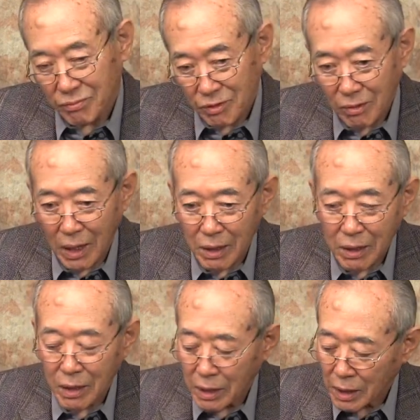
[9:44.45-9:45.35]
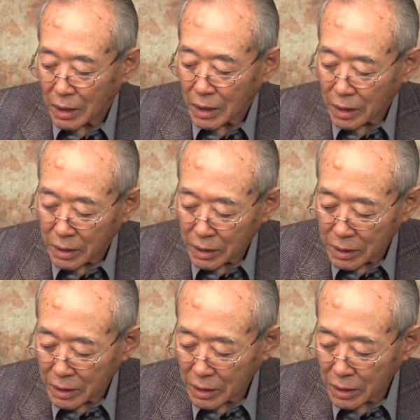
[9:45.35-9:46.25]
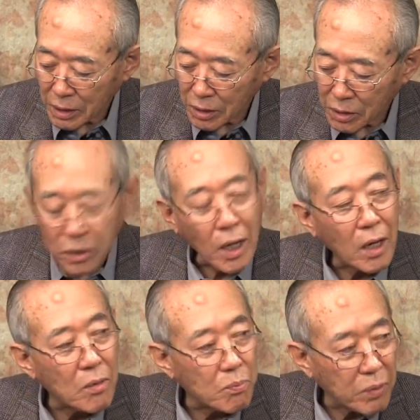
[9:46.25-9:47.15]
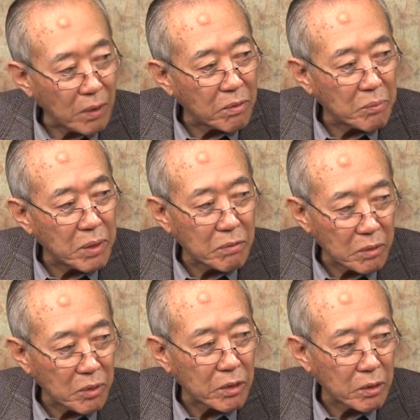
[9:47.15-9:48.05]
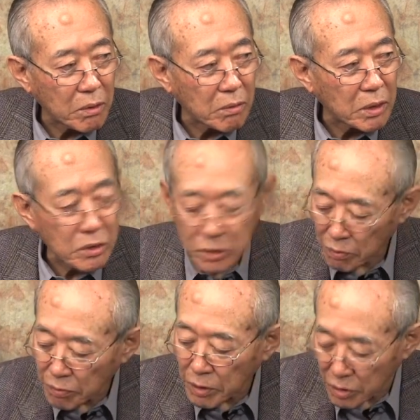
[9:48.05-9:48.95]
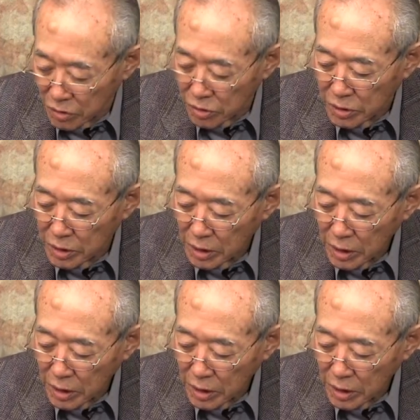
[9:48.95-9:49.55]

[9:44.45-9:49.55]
well, the type of beaver materials first,